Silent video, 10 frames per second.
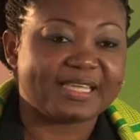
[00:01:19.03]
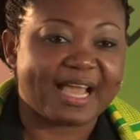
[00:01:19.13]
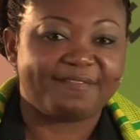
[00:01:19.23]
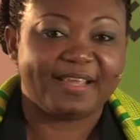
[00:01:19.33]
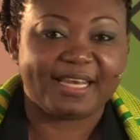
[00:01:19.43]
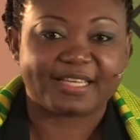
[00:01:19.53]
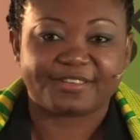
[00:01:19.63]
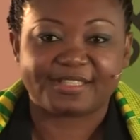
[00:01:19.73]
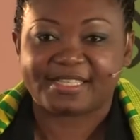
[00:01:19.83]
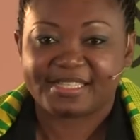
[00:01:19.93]
have
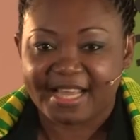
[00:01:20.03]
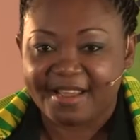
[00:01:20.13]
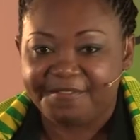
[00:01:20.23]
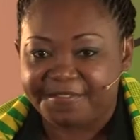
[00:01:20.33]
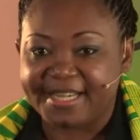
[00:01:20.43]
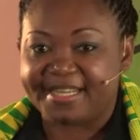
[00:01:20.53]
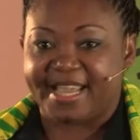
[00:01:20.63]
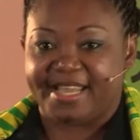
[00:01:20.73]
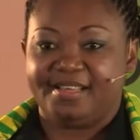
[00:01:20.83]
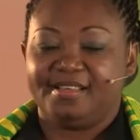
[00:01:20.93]
electricity every
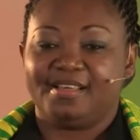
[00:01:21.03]
day.